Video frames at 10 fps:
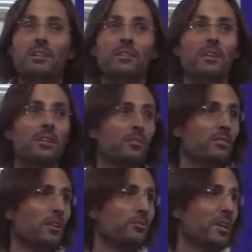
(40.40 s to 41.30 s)
Right?
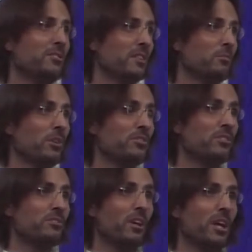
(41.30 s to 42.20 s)
You're not trusting
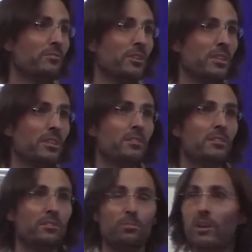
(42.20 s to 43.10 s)
what's inside of here.
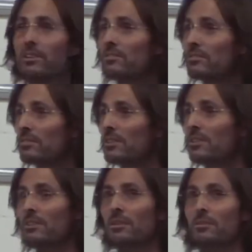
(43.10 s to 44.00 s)
You're wanting to do
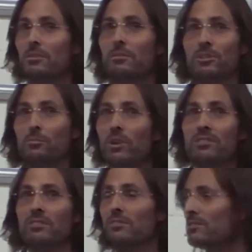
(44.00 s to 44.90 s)
it. You're, you're
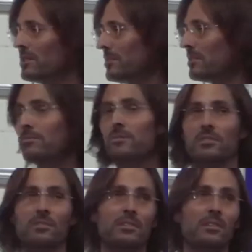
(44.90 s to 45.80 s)
wanting to do something
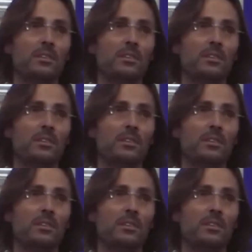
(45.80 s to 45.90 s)
different.